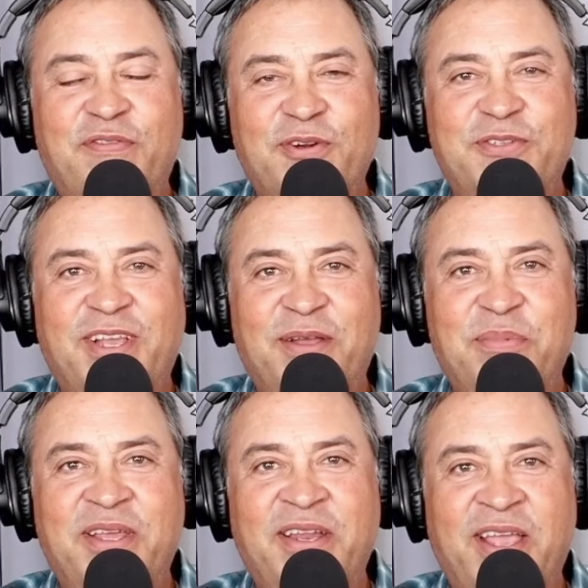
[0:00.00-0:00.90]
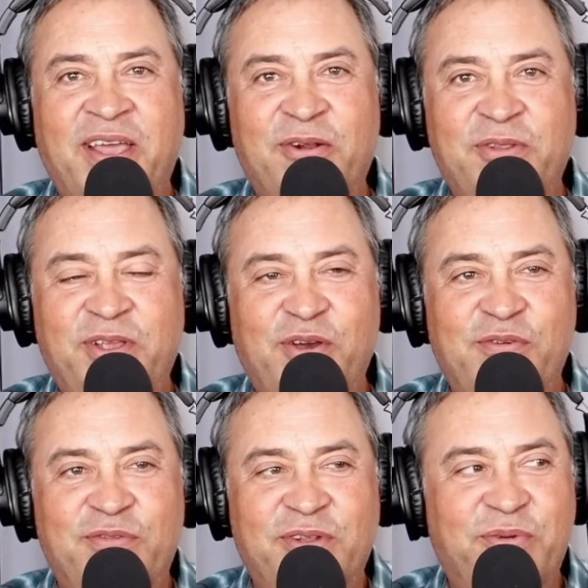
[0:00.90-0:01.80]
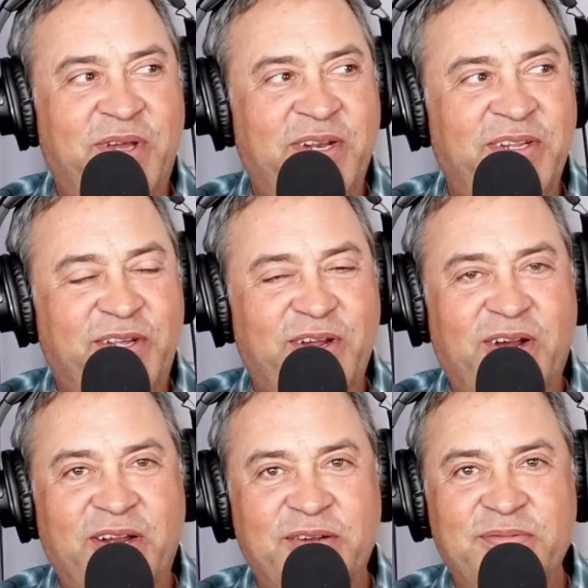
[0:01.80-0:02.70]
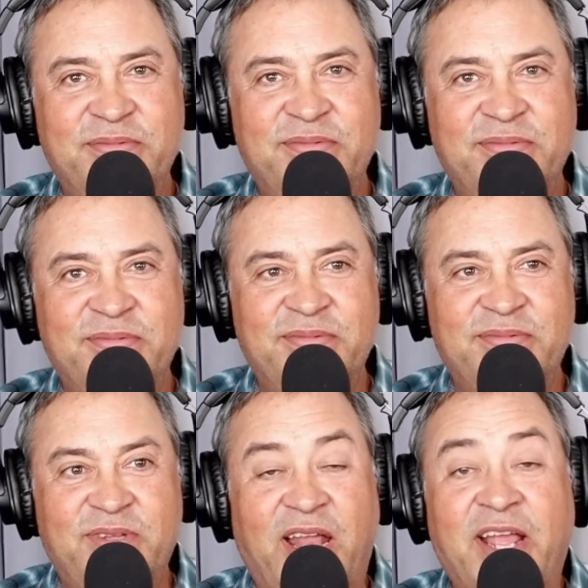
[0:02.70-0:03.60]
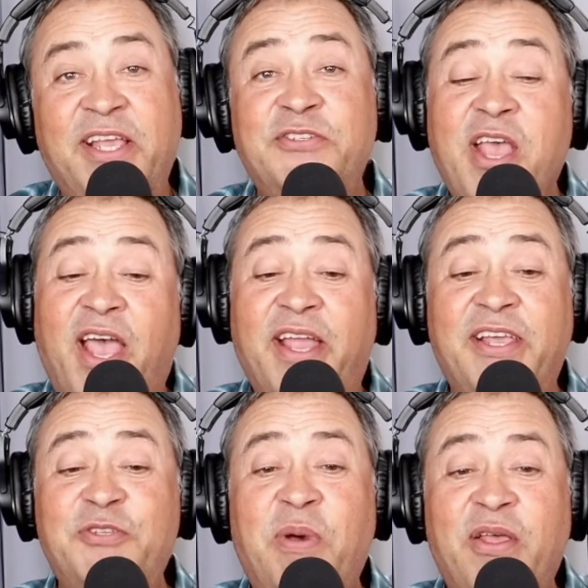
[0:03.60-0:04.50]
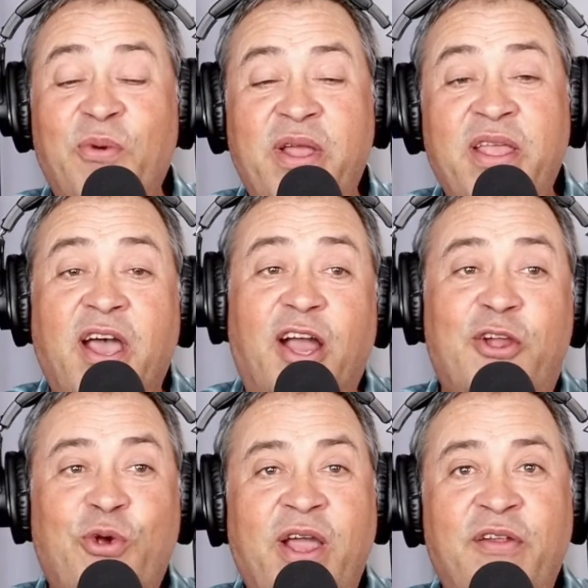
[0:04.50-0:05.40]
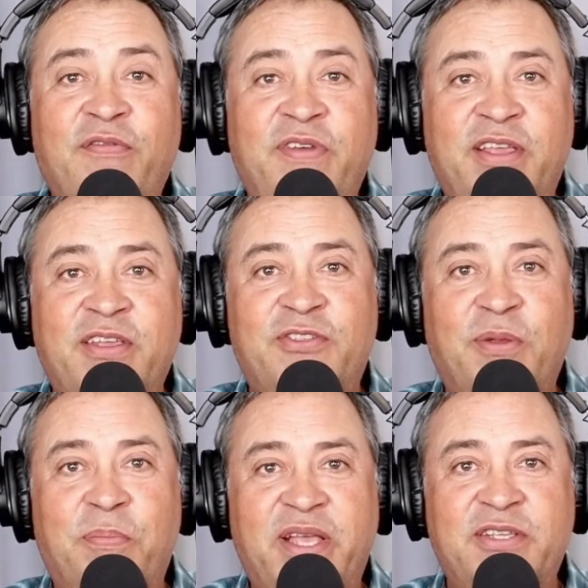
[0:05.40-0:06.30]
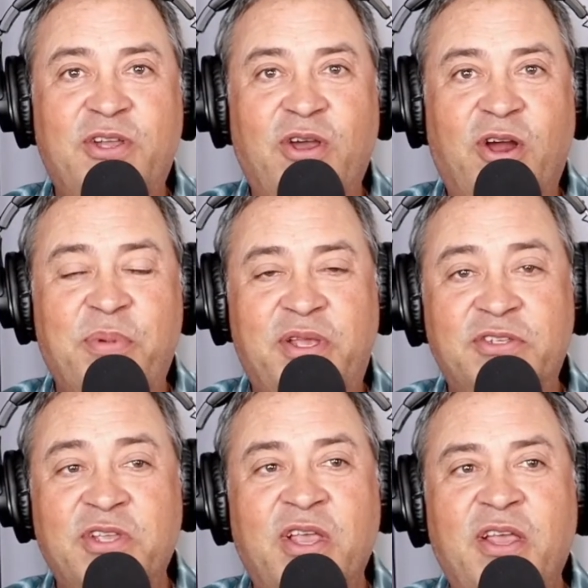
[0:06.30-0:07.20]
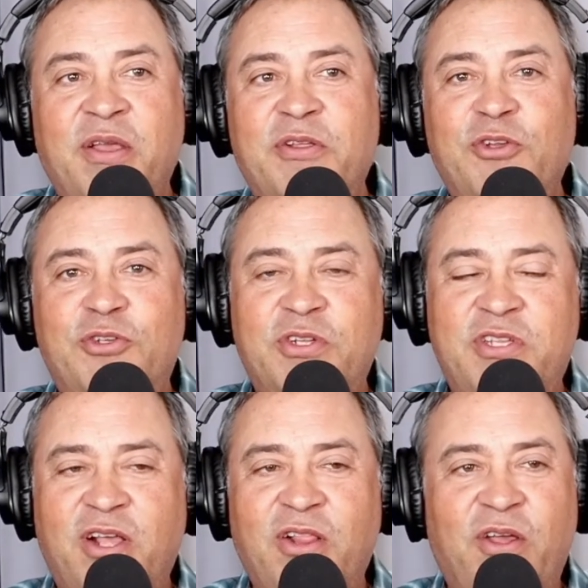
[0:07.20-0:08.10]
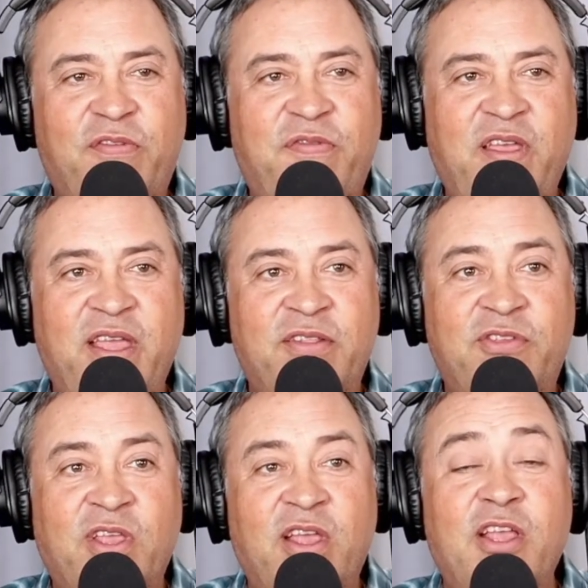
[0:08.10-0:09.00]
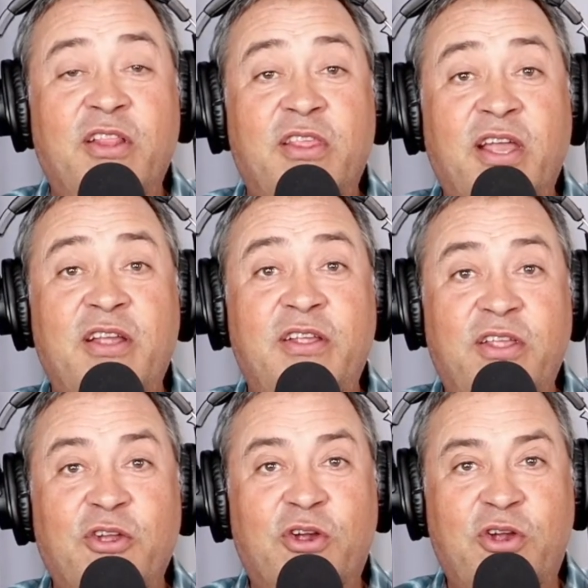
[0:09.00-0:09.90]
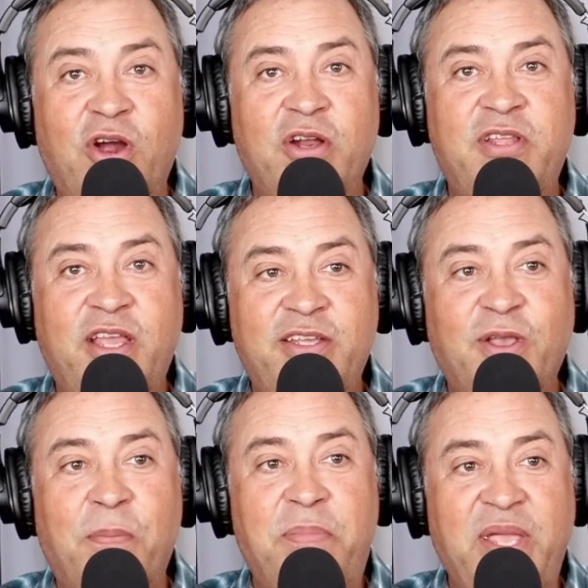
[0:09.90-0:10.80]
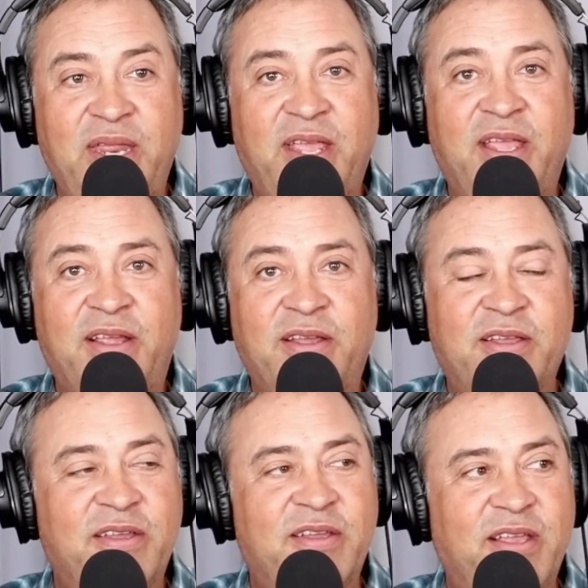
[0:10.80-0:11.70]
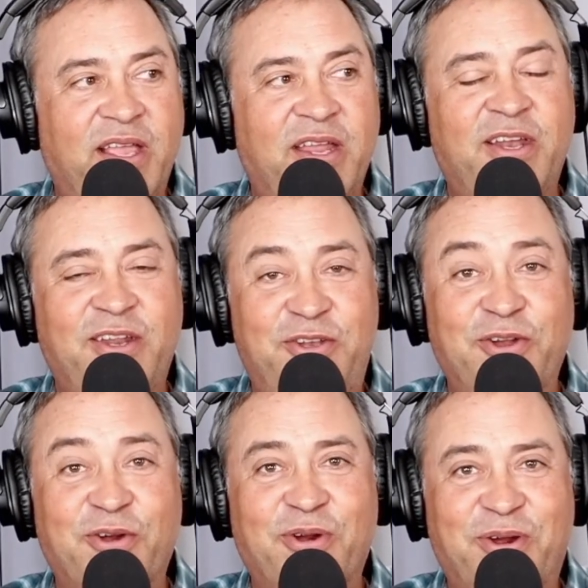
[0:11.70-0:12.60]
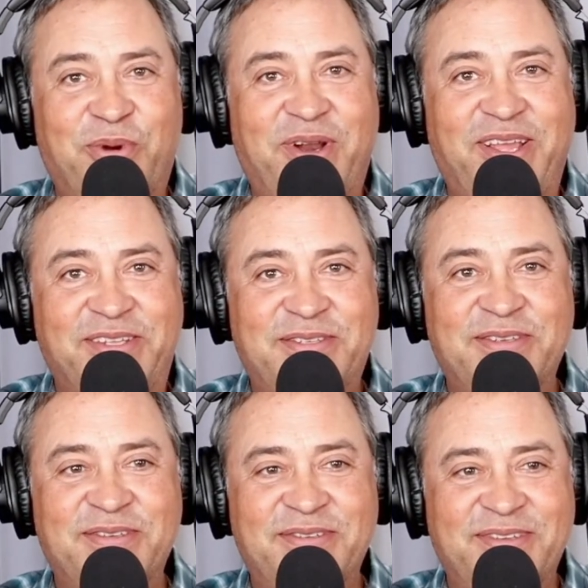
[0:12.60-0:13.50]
first time getting out on the oval and running the car? And I guess, by the way, a Crown Vic is the best car because you should tell all the fans that your car takes a beating in an Enduro race.